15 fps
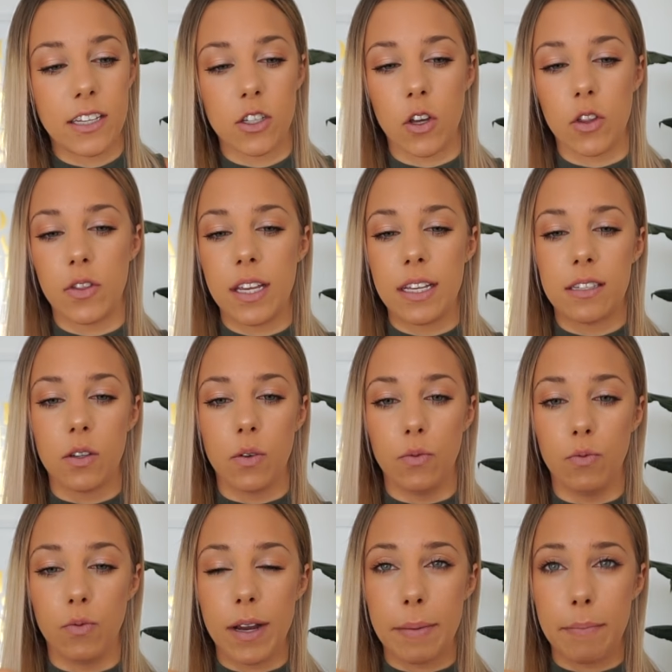So this
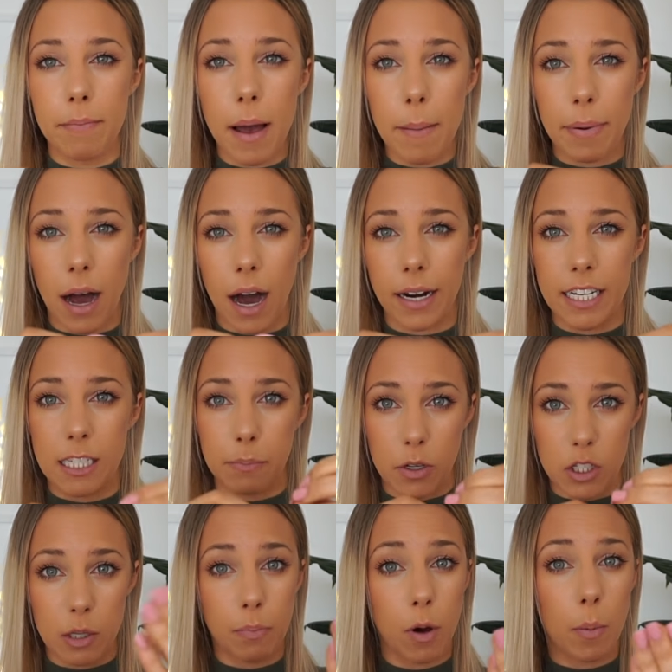rim part is
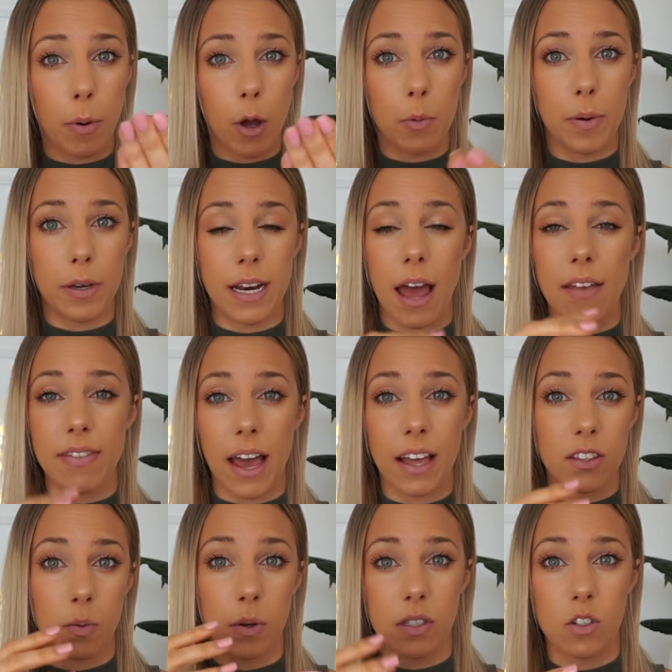supposed to pop open, and
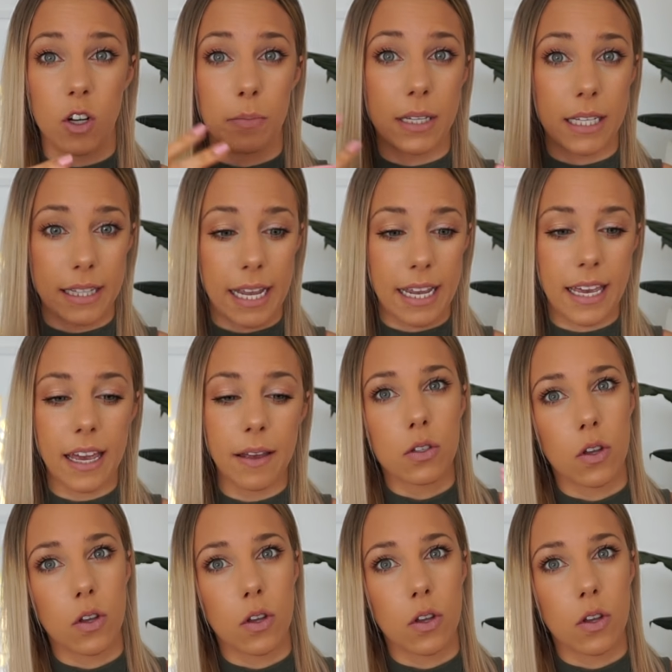that's what stops it leaking.